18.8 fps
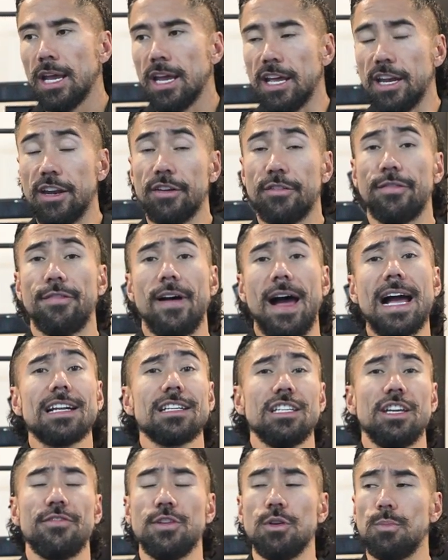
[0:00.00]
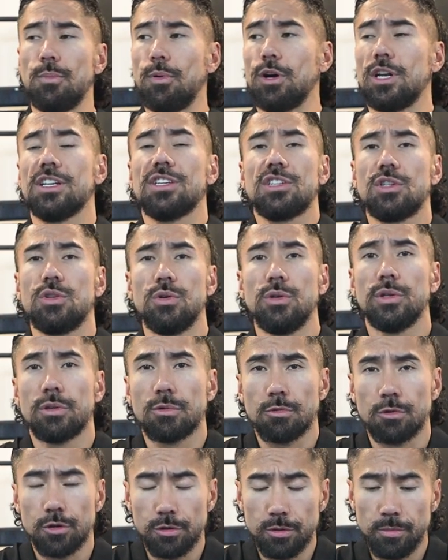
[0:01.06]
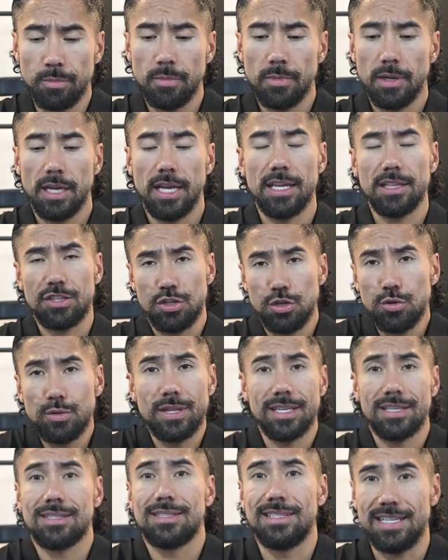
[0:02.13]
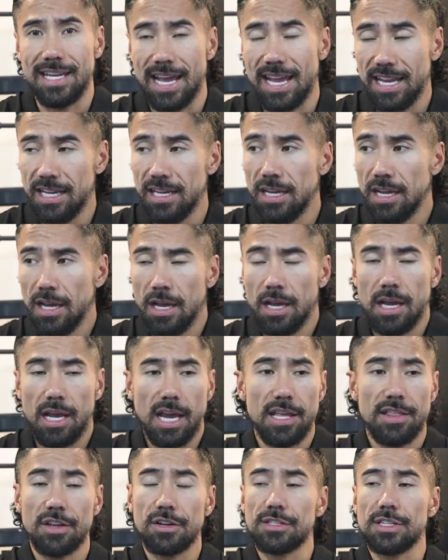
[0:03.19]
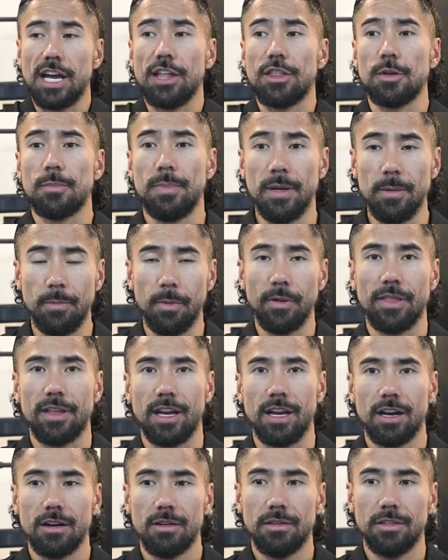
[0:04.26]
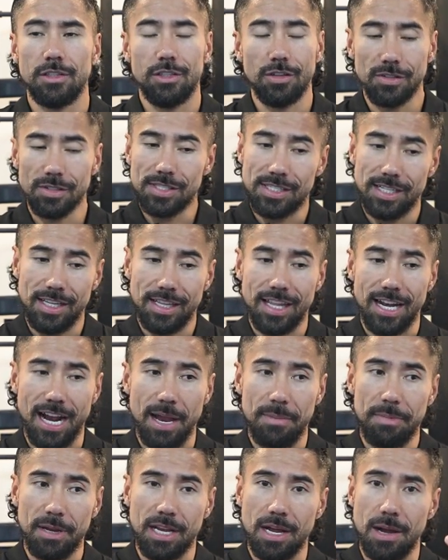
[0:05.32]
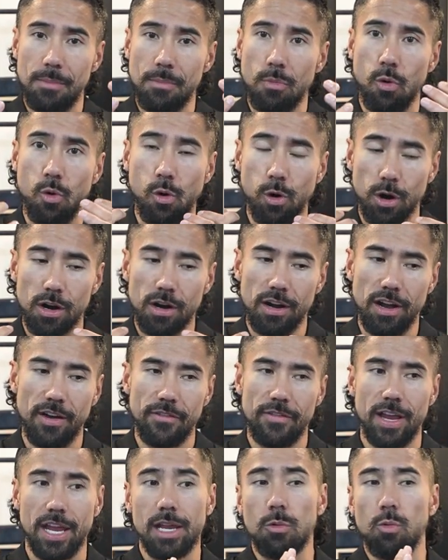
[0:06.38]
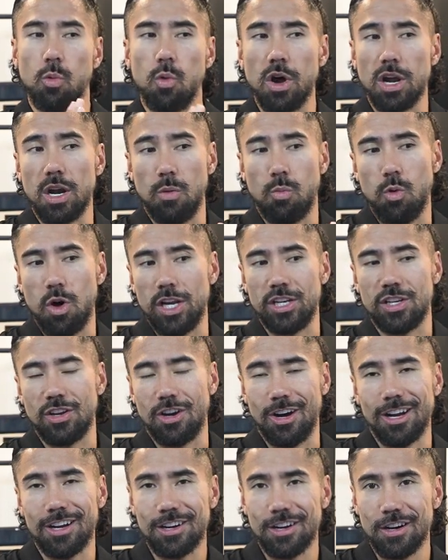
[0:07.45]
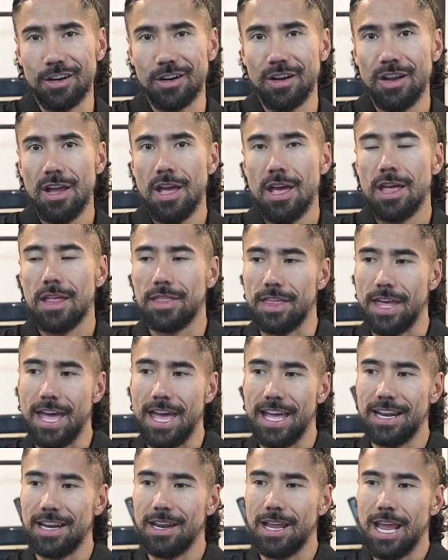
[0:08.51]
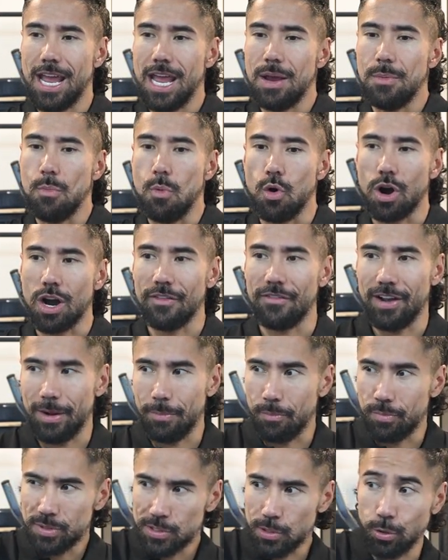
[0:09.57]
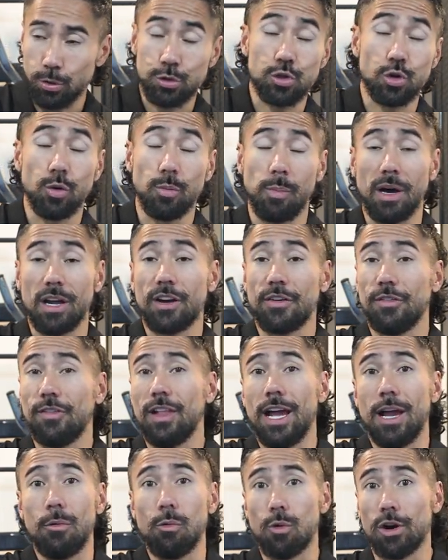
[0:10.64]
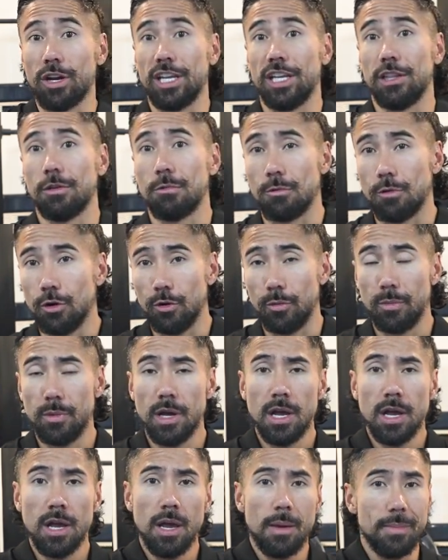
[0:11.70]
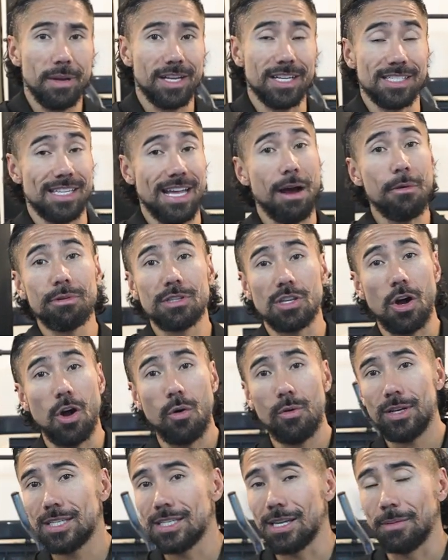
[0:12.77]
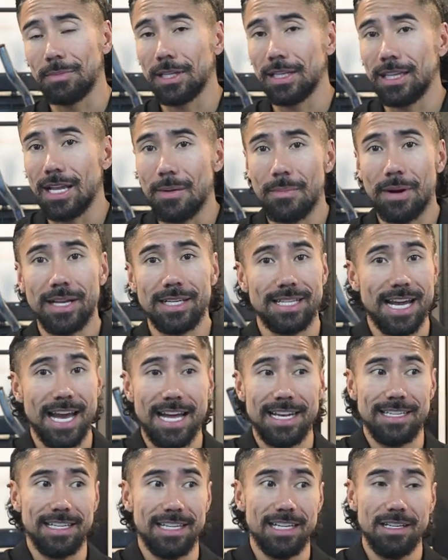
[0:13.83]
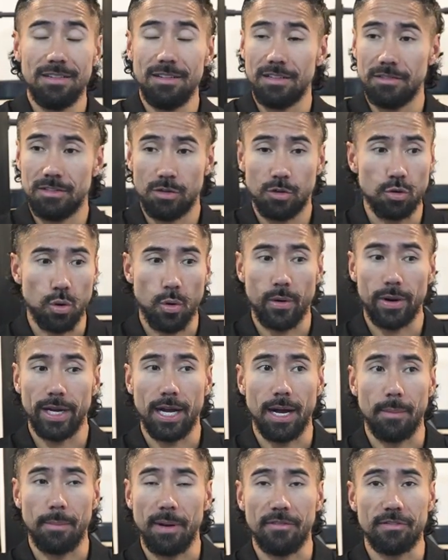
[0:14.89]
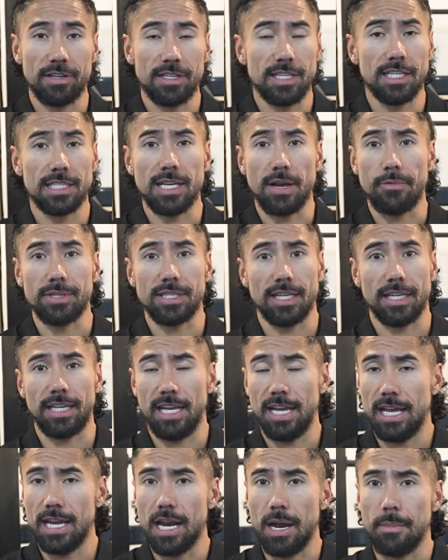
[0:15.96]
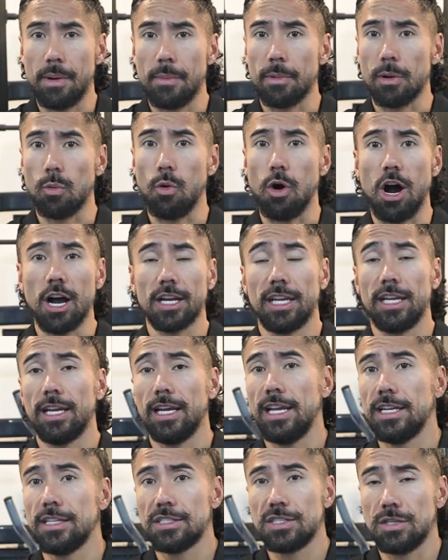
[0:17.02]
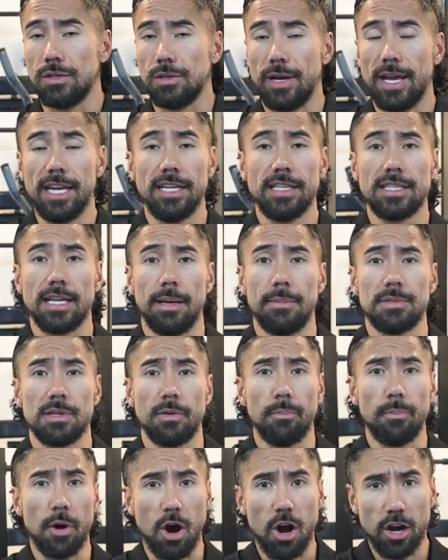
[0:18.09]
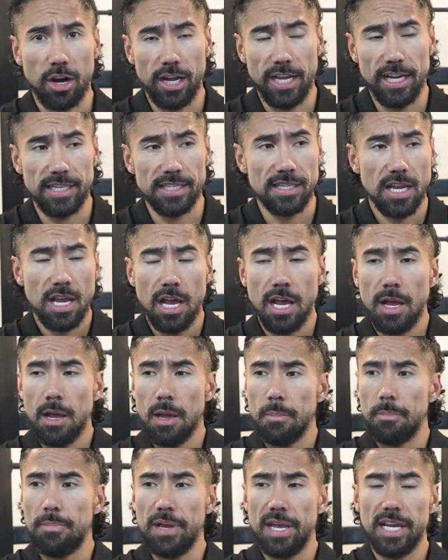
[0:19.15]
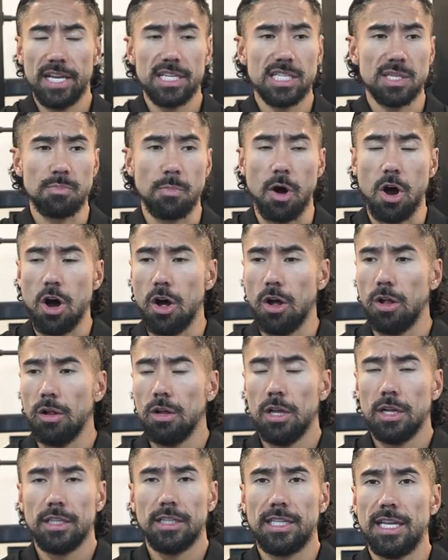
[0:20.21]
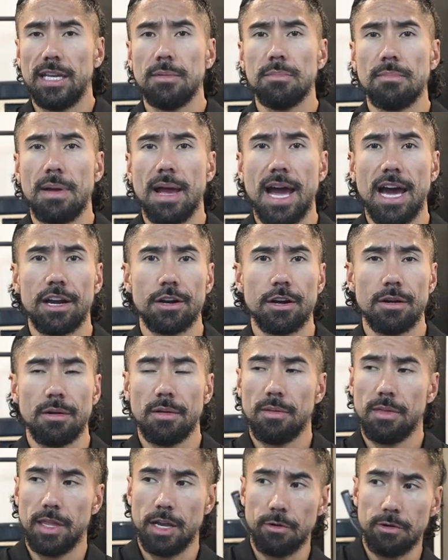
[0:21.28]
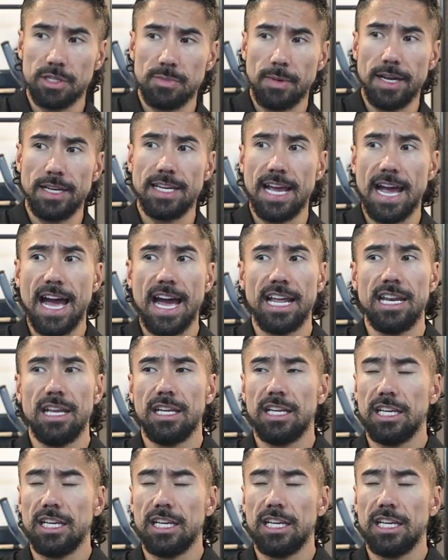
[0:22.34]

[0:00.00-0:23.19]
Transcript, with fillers: And in fact, if you put us two in the room to this day and there's other people there, you'll see that I become more of a one-on-one -on -one talker than a more of a social butterfly working the room. Because that was always something that my dad did growing up. Ever since I was a kid, I remember walking into any types of parties, big, small, didn't matter. There was my dad.